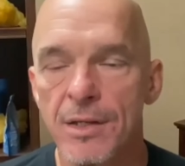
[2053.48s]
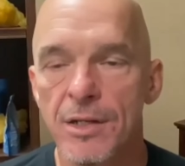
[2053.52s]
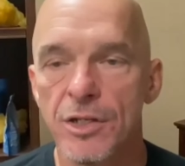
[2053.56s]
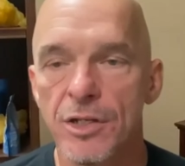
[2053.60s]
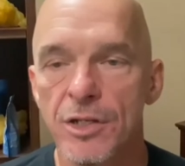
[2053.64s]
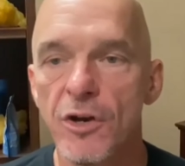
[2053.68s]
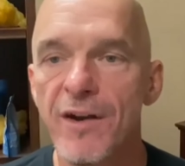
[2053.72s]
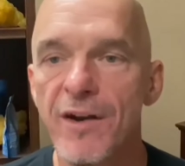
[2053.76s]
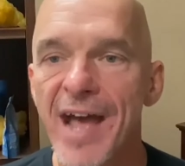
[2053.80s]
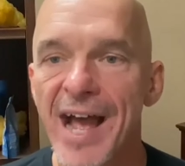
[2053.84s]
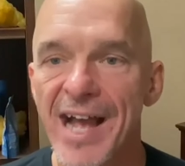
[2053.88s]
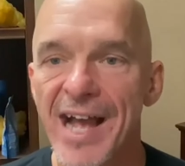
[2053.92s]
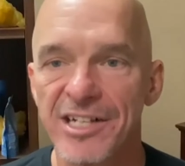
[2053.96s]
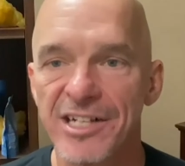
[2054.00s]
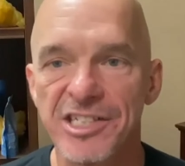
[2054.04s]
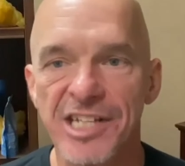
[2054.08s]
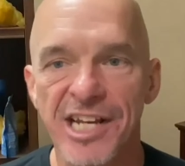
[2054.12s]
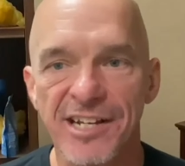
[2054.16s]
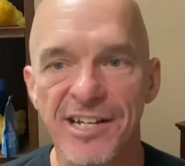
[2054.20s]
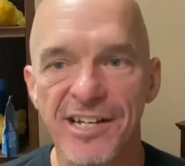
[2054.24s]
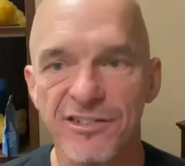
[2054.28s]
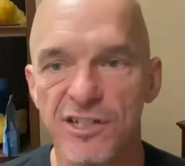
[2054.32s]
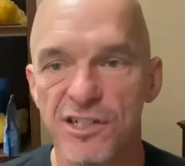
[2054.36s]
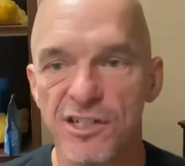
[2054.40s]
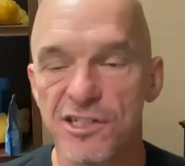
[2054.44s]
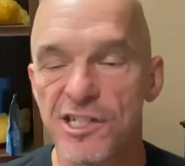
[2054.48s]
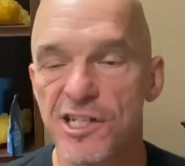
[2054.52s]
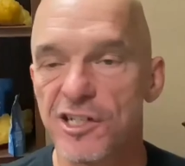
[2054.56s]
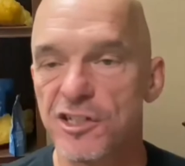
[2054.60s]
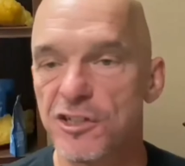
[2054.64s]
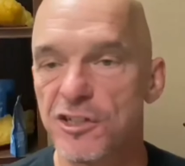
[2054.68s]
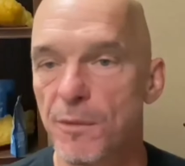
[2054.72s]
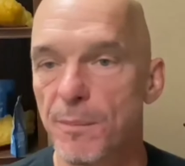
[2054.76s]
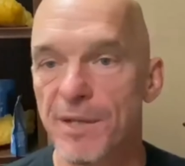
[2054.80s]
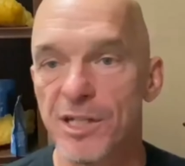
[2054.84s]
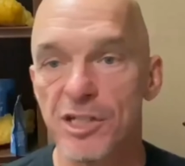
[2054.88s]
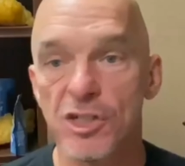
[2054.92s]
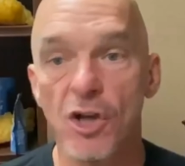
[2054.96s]
Your digestive
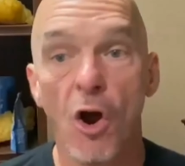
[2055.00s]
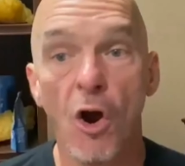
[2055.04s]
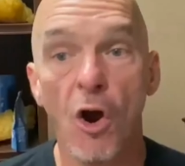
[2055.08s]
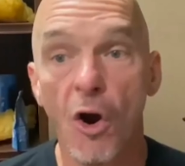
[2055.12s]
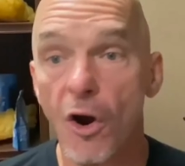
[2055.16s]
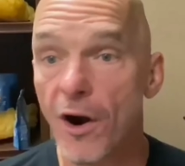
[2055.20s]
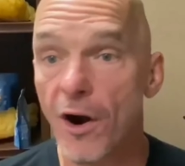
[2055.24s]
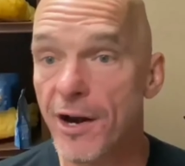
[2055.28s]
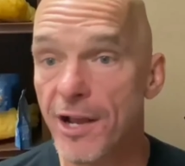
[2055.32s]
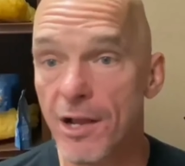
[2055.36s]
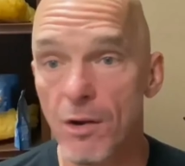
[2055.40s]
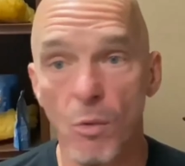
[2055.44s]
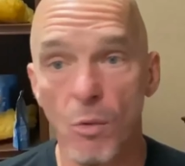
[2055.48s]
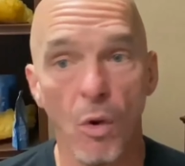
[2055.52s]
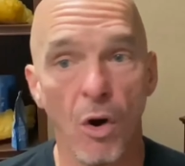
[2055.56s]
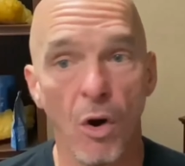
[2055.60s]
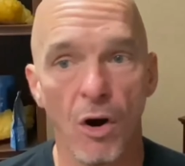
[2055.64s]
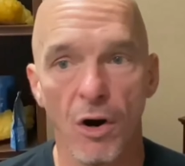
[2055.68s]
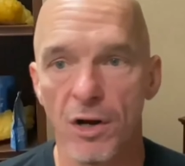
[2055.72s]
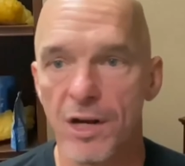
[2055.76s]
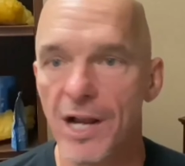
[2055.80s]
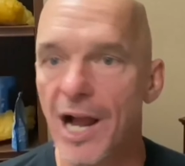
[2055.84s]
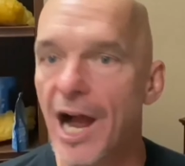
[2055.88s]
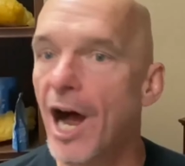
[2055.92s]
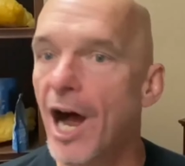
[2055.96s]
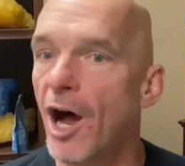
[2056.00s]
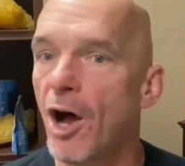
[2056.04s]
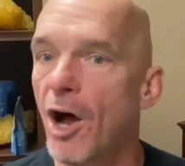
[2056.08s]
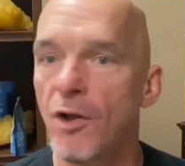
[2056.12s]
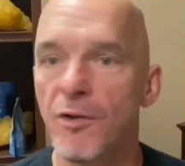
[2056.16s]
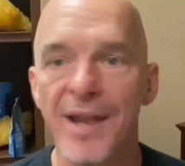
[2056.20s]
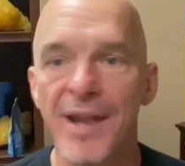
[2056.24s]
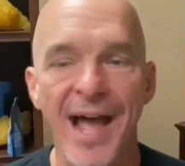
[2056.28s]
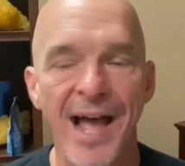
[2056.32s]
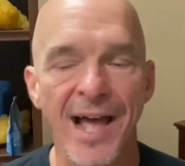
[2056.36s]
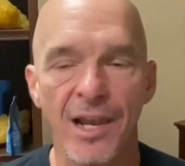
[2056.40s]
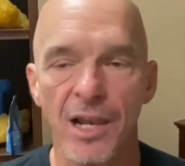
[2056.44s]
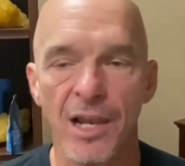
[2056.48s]
system is hard at work all
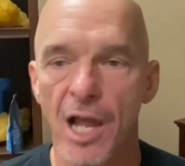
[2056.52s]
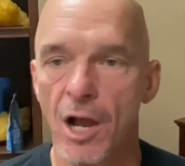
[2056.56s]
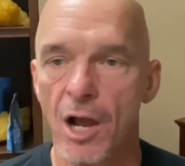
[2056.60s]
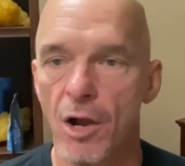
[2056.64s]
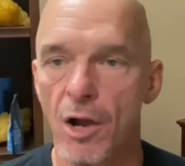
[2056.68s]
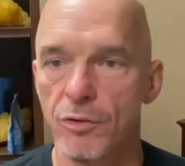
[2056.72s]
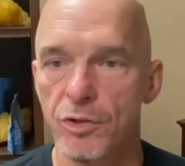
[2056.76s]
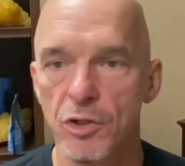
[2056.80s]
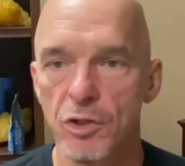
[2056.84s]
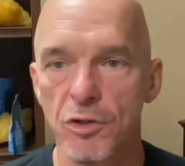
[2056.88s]
night long.